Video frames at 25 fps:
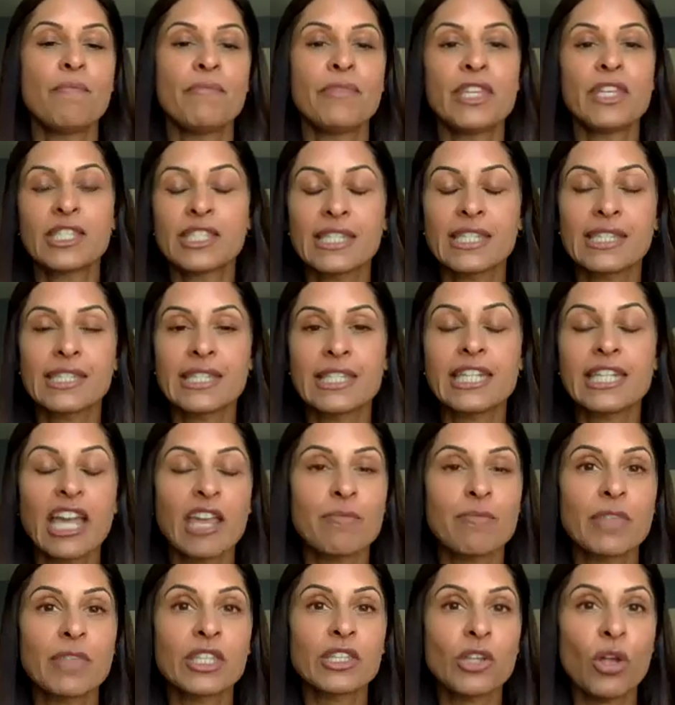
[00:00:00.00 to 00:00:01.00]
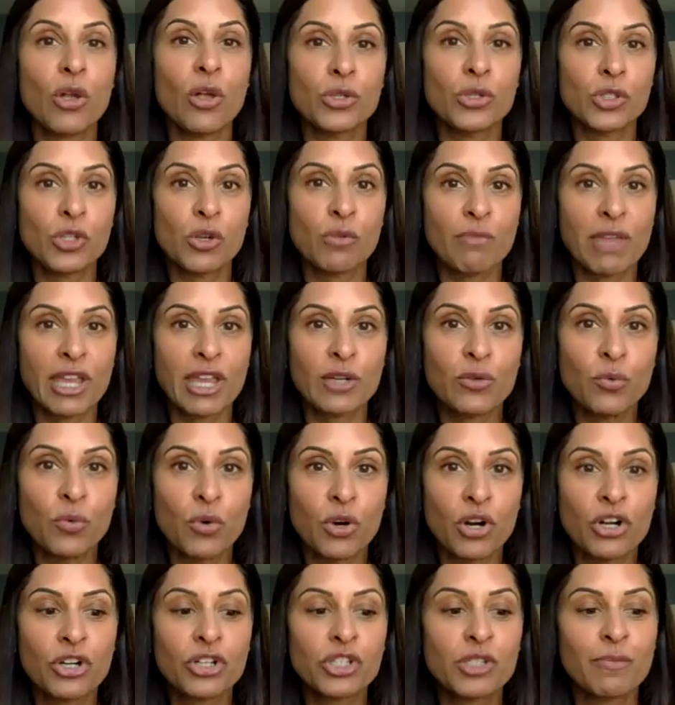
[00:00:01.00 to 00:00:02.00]
This is the type that's also made
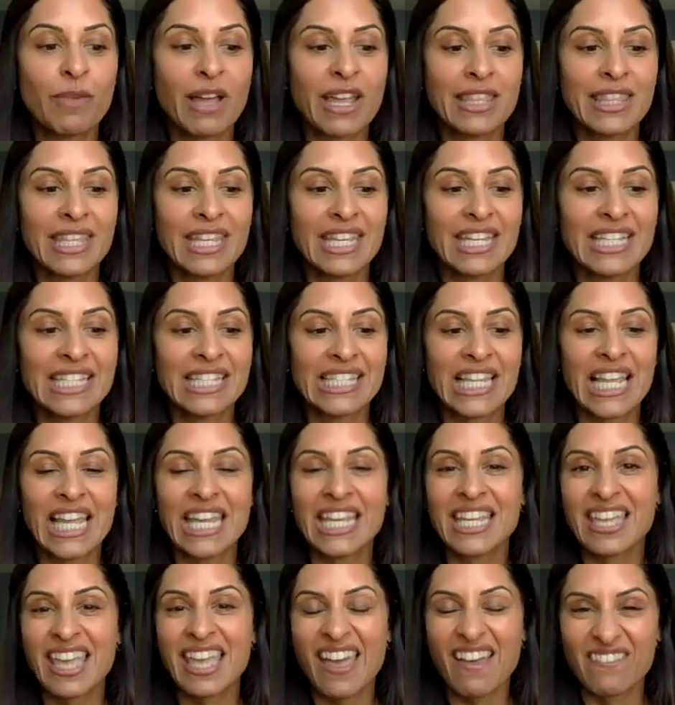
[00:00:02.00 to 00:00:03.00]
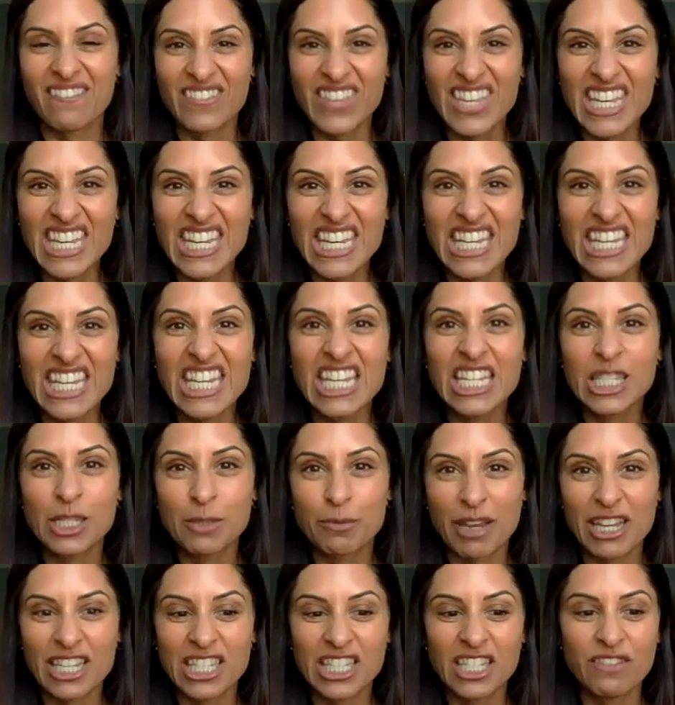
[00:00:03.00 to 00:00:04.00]
worse by things like caffeine,
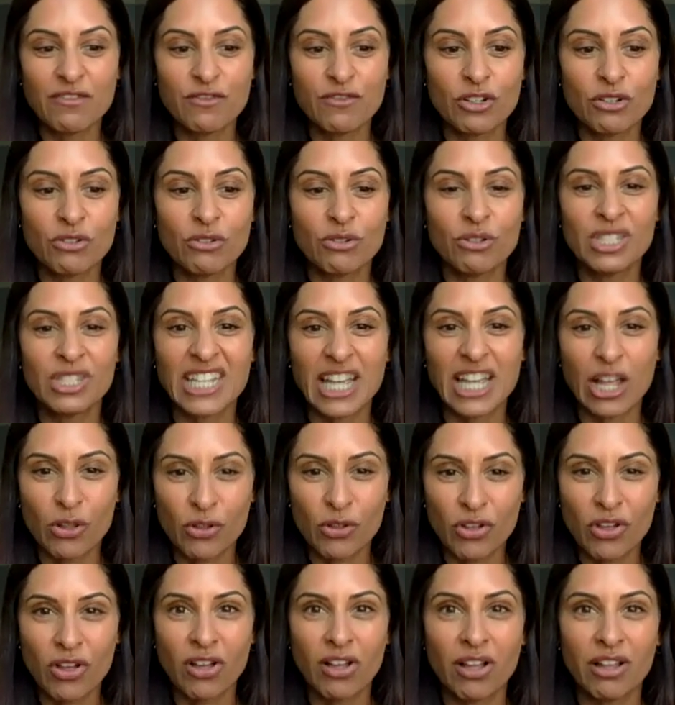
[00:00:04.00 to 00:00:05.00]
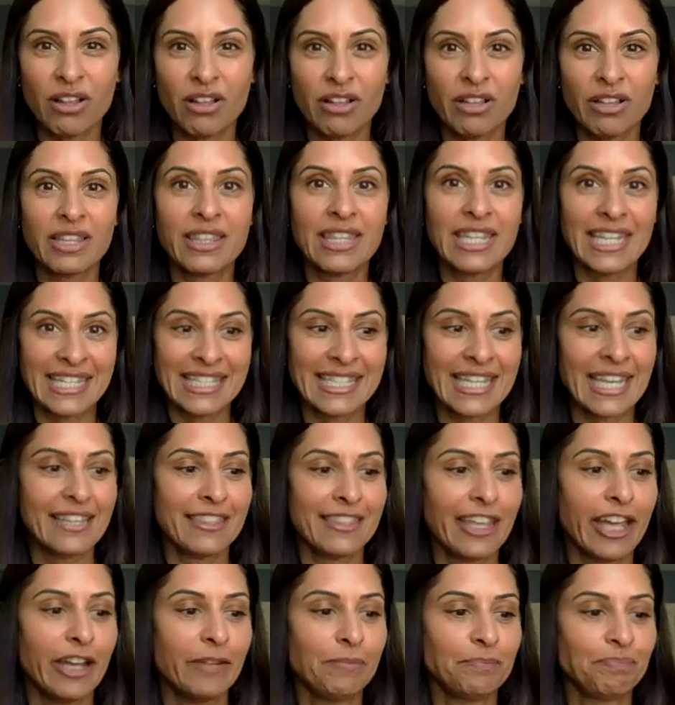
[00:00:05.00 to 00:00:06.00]
spicy foods, alcohol, things
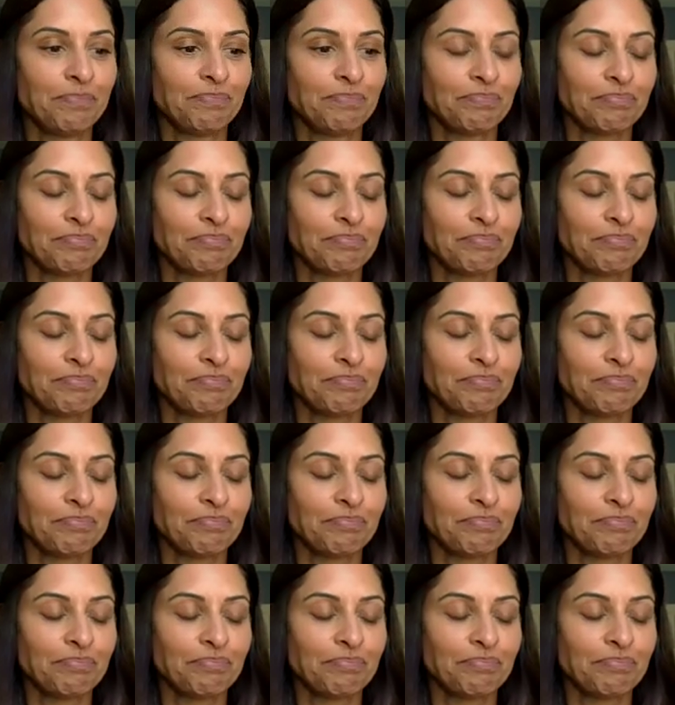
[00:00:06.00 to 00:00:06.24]
like that.